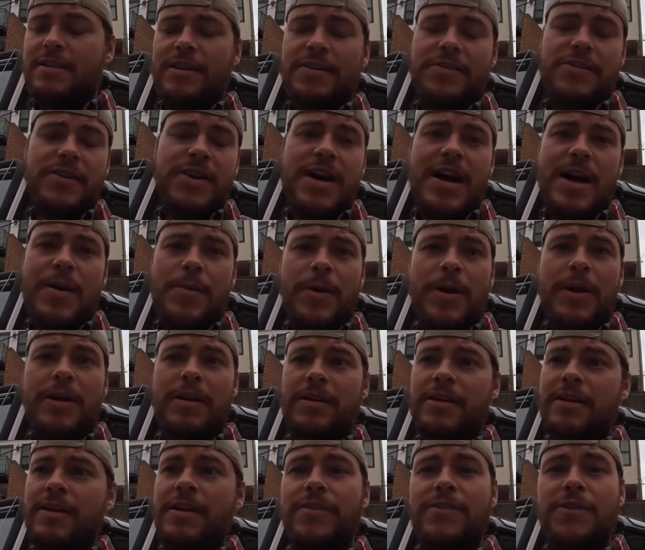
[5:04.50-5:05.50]
leave a comment
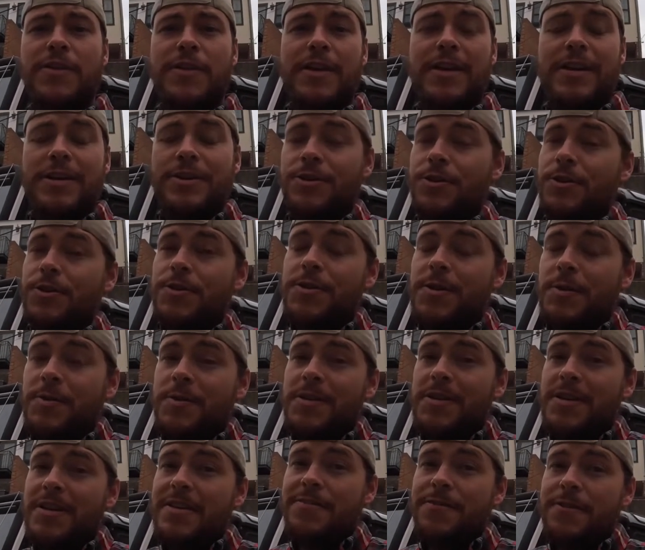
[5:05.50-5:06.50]
if you think I should do
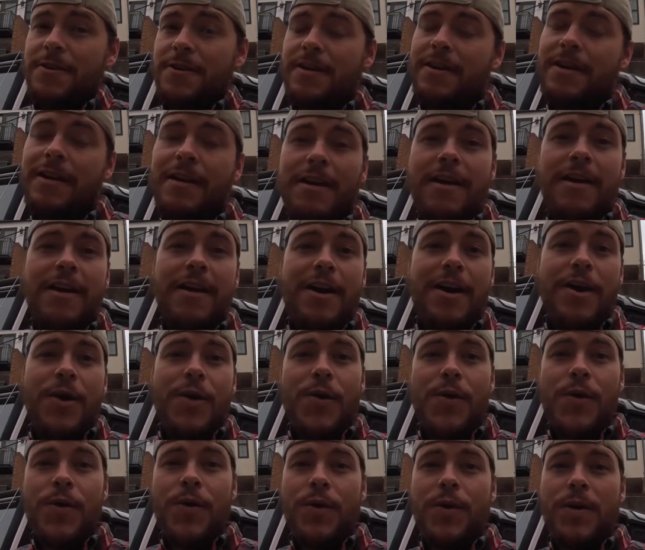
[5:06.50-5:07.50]
something different,
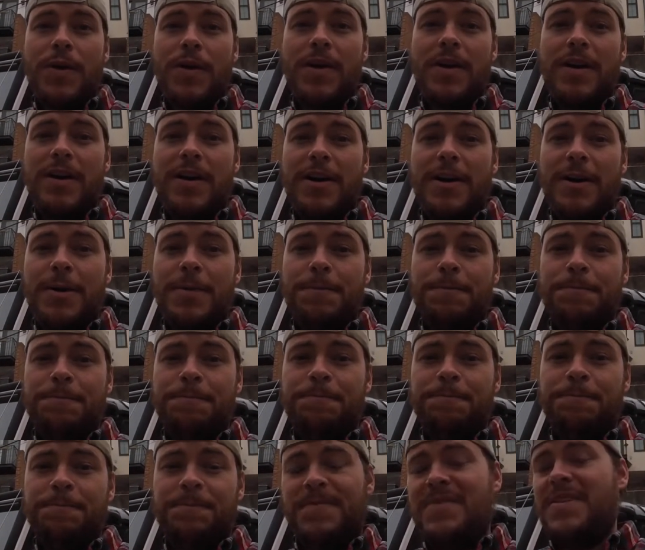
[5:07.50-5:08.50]
or
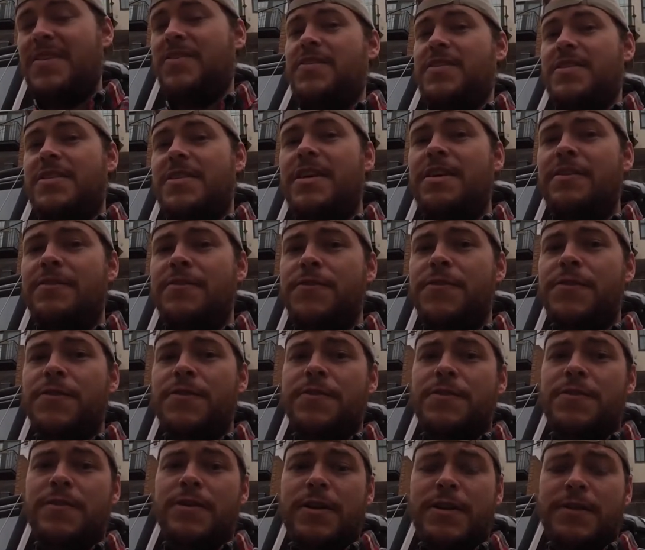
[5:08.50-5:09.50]
um, if this help
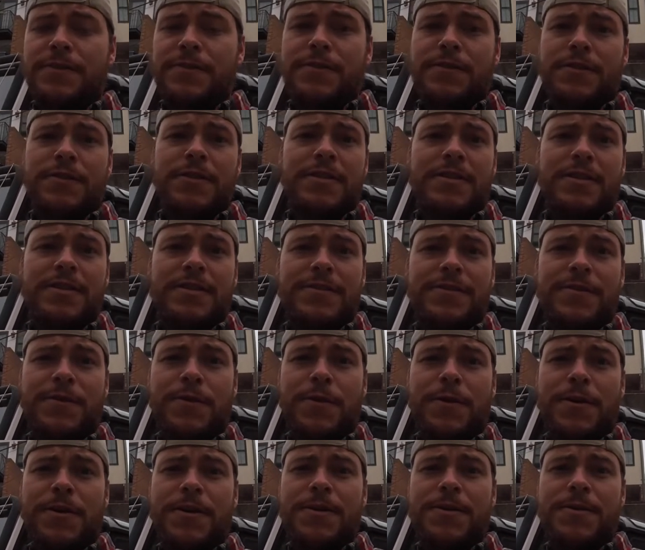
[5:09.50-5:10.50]
you, helpful
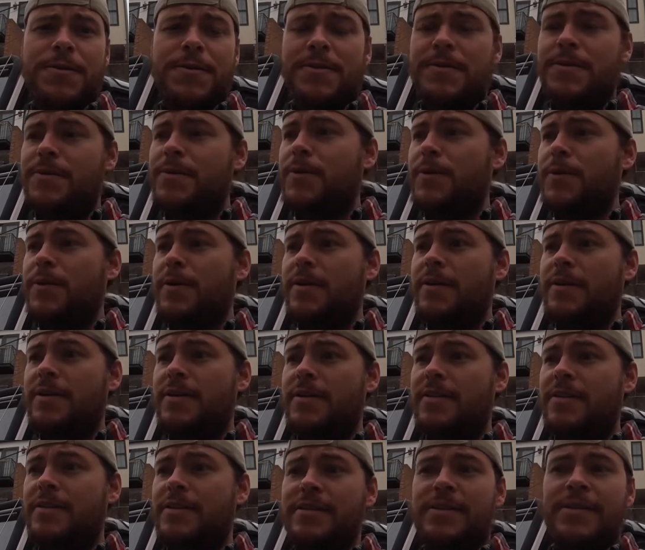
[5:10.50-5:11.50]
for you, or
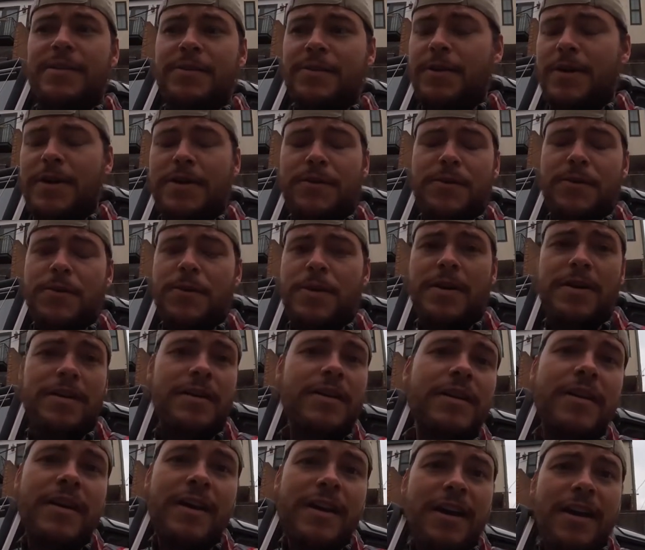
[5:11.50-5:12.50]
whatever you want.
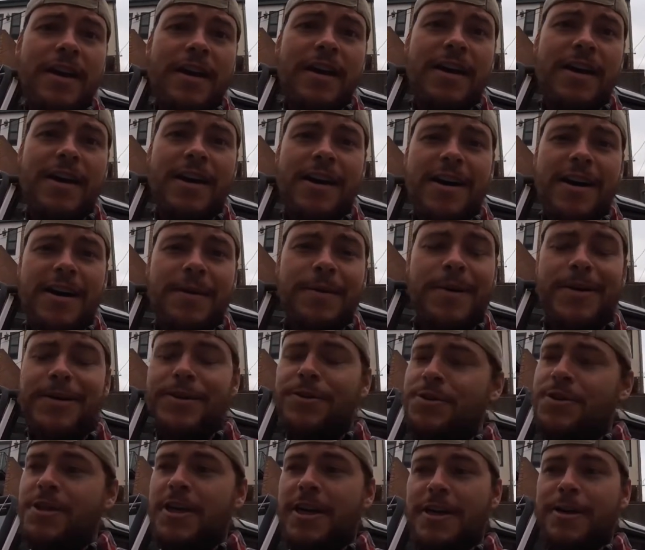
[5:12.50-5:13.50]
Um, I do
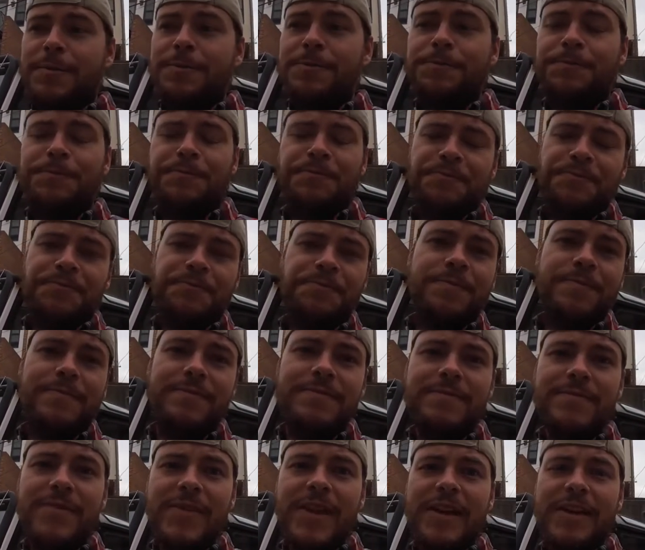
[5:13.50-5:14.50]
check them
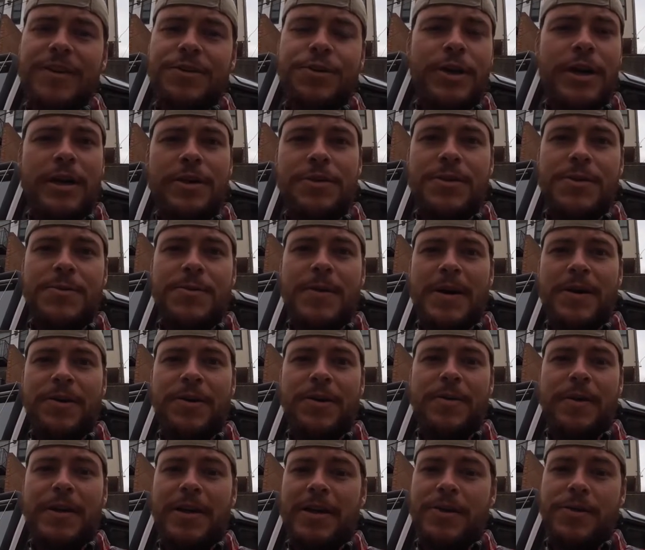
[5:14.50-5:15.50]
and try to respond to
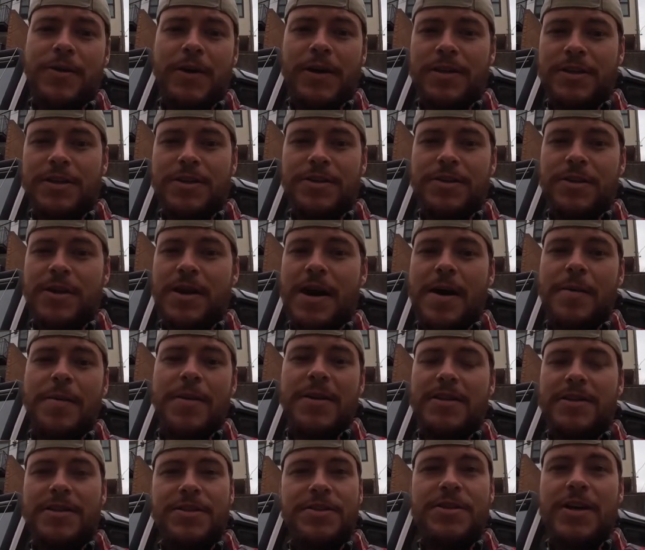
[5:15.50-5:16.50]
any questions or
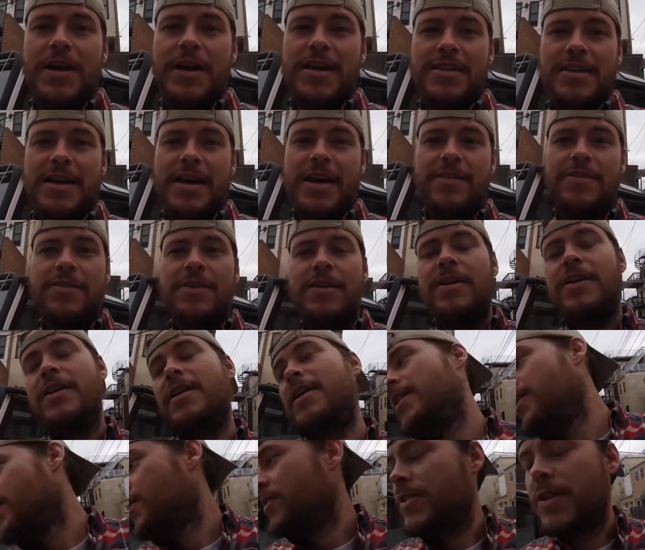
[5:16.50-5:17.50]
comments that you guys have.
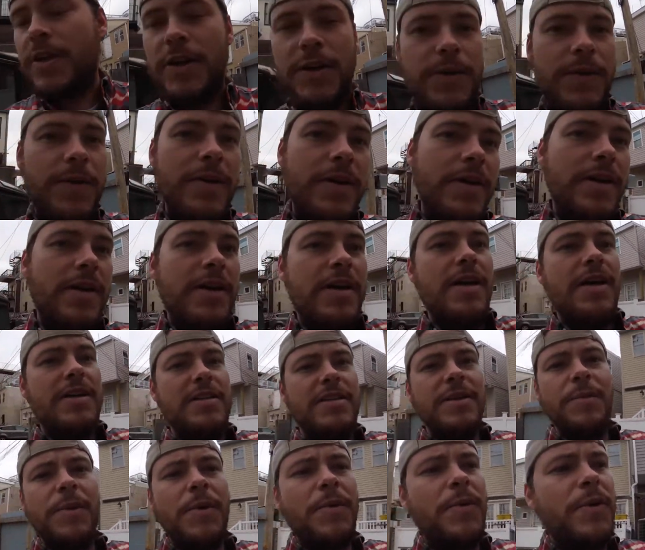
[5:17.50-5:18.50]
So, uh, something I